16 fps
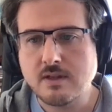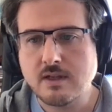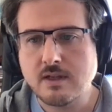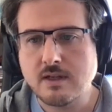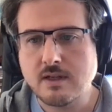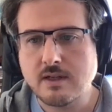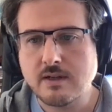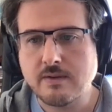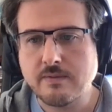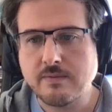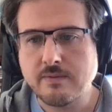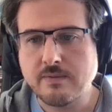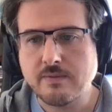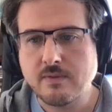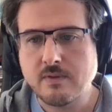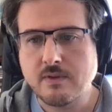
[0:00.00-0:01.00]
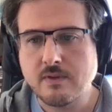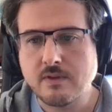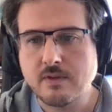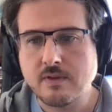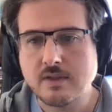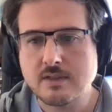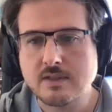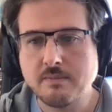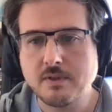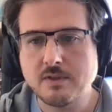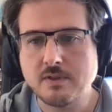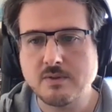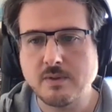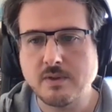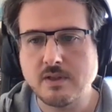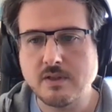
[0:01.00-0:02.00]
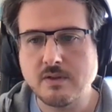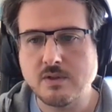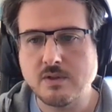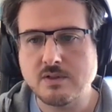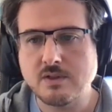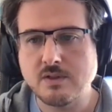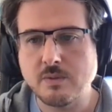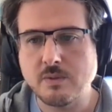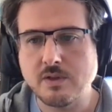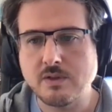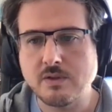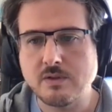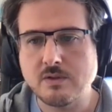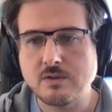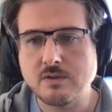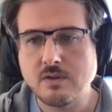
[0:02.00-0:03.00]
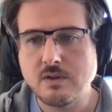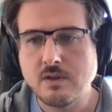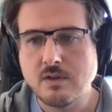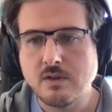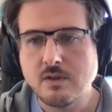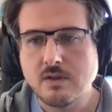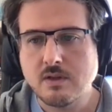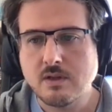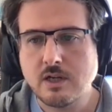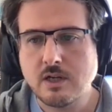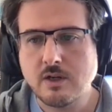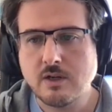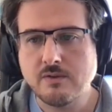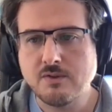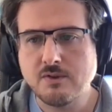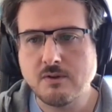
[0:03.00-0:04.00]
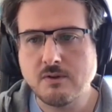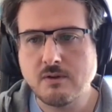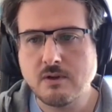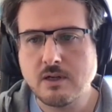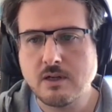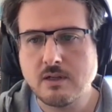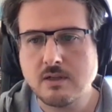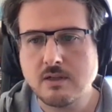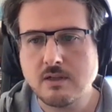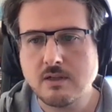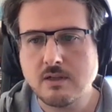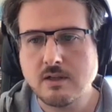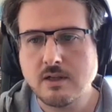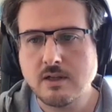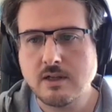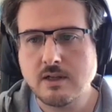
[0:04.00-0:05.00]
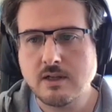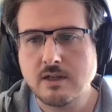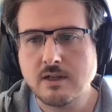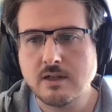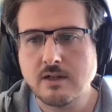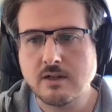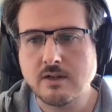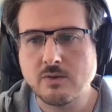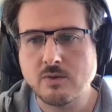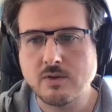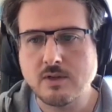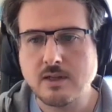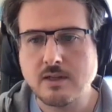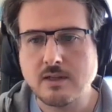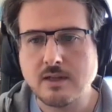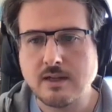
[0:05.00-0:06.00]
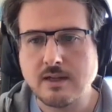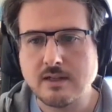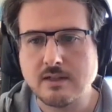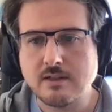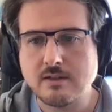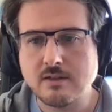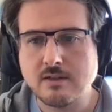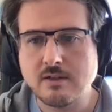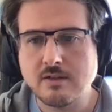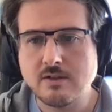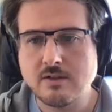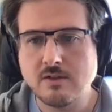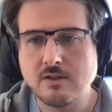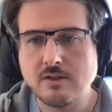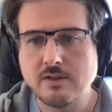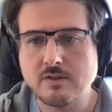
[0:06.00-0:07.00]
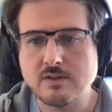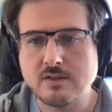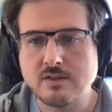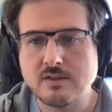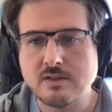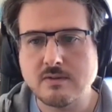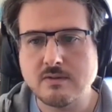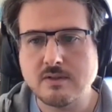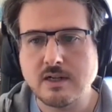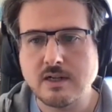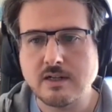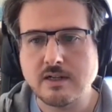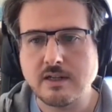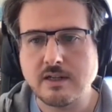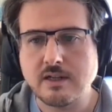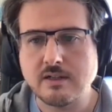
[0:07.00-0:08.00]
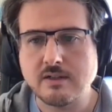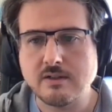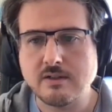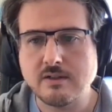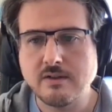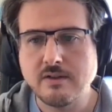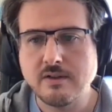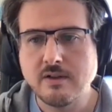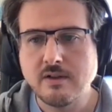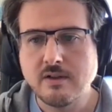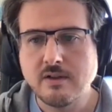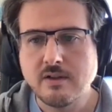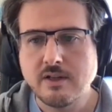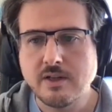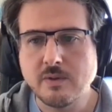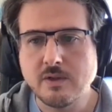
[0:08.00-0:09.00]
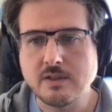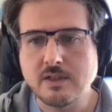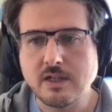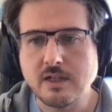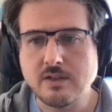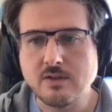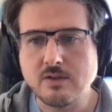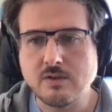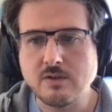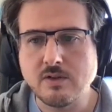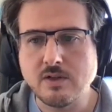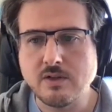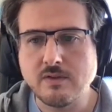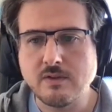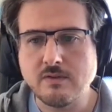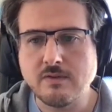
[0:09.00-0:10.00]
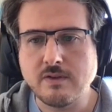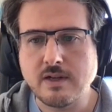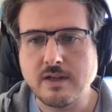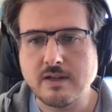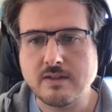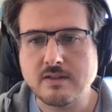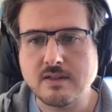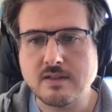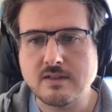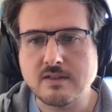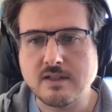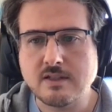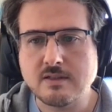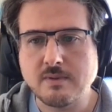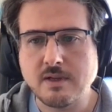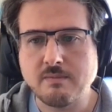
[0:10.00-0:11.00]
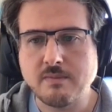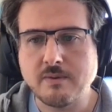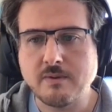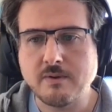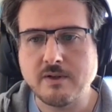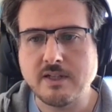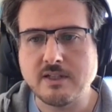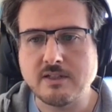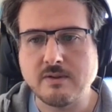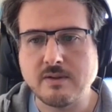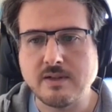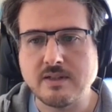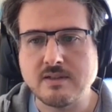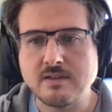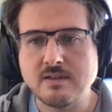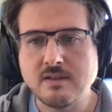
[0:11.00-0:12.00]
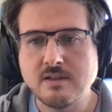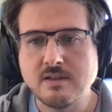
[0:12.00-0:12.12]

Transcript: The examples we did was in Windows. Now, if you run Rootkit Hunter on Linux systems, RT Hunter, it will tell you if it finds a suspect memory address.